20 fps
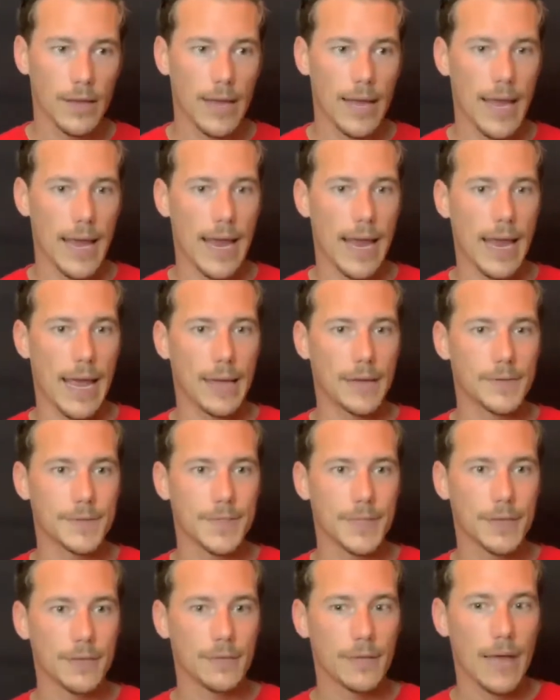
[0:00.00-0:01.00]

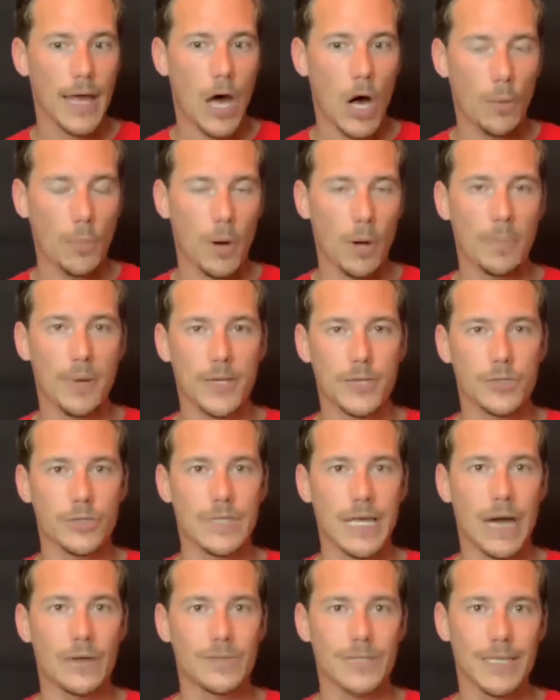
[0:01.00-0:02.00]
and help our
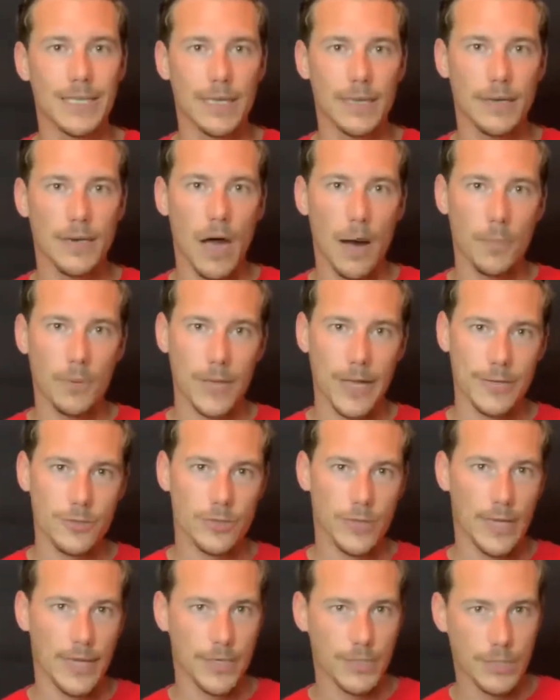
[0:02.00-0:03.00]
pitchers out to get a couple
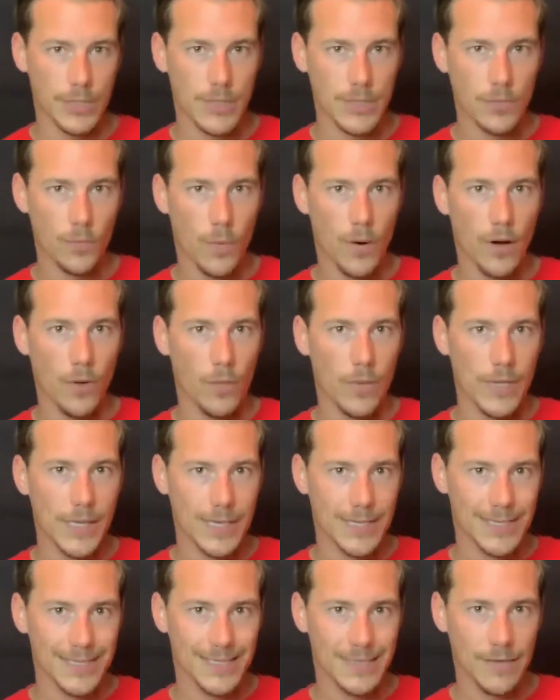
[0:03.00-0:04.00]
extra inches where we
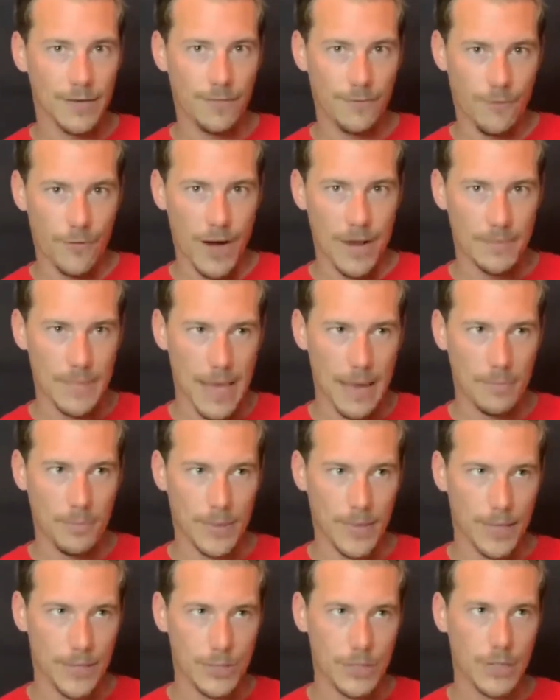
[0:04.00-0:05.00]
can frame that
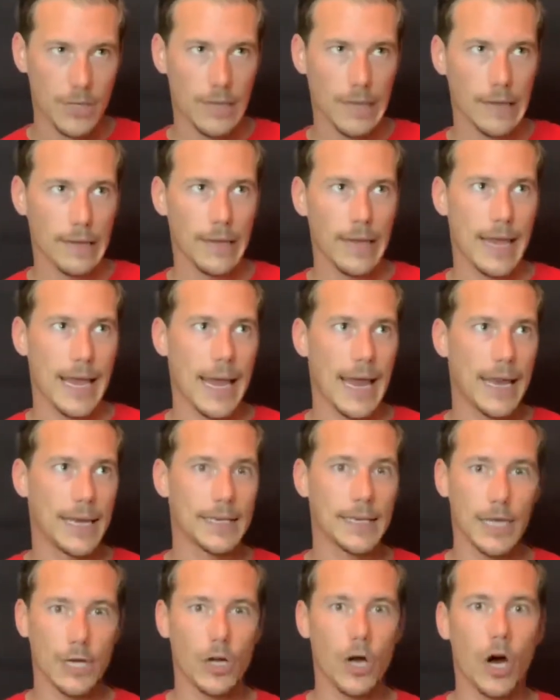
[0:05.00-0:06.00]
pitch
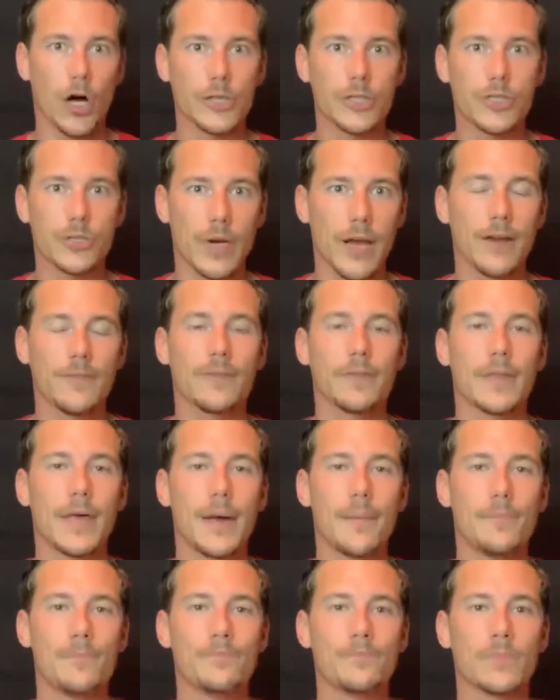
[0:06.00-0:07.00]
and get a called strike for
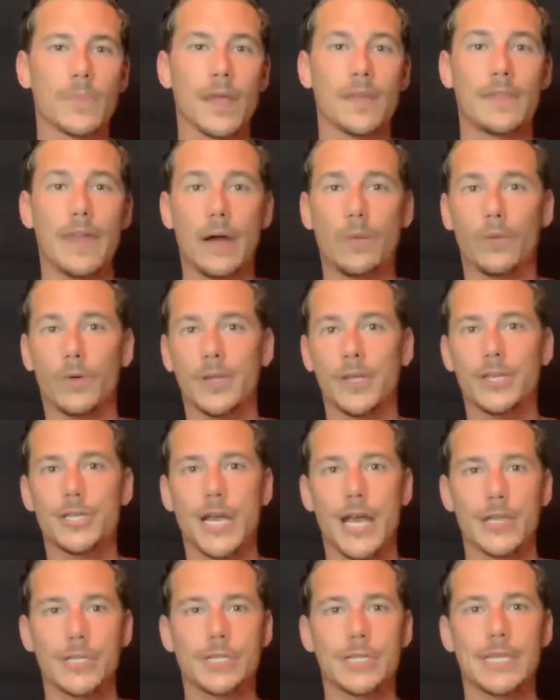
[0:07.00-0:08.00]
them, that really
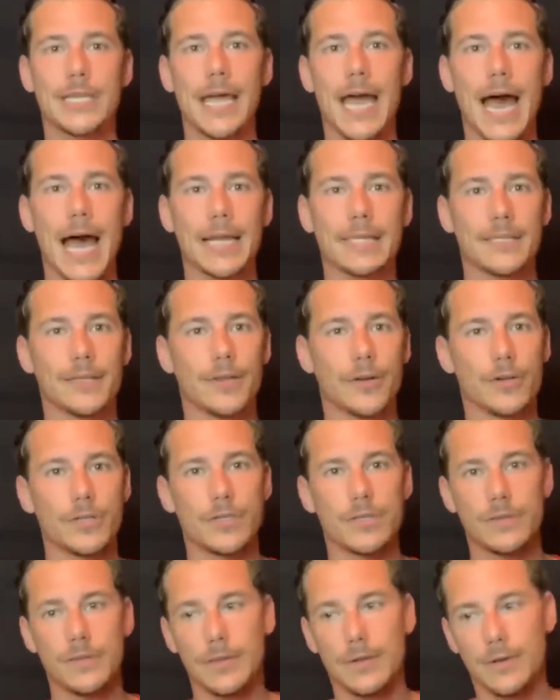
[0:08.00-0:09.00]
changes the odds. And
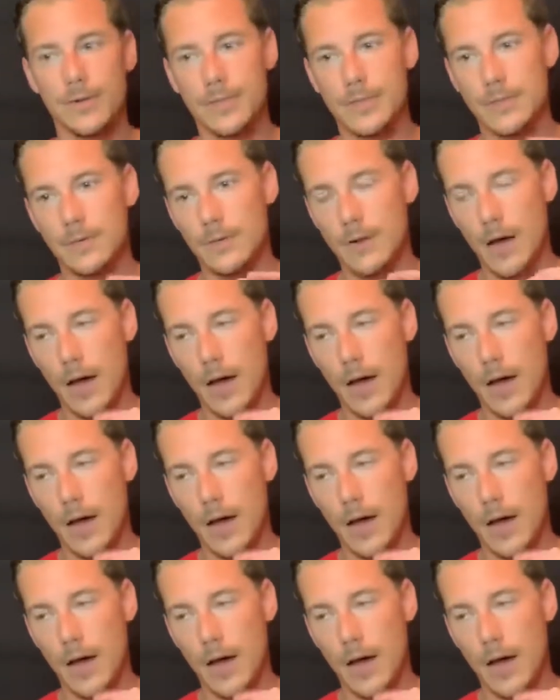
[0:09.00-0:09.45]
there's